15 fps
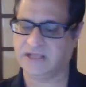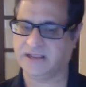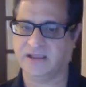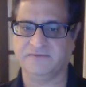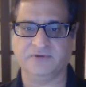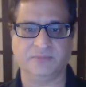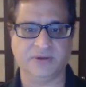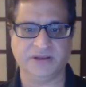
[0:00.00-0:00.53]

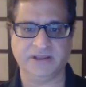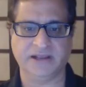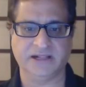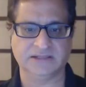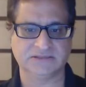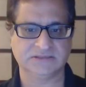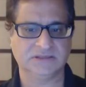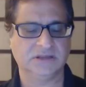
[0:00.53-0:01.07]
everybody
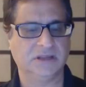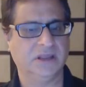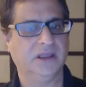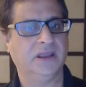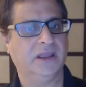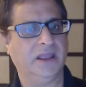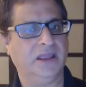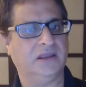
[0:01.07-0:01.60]
else.
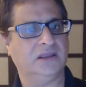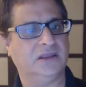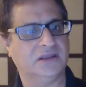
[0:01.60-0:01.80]
Hey,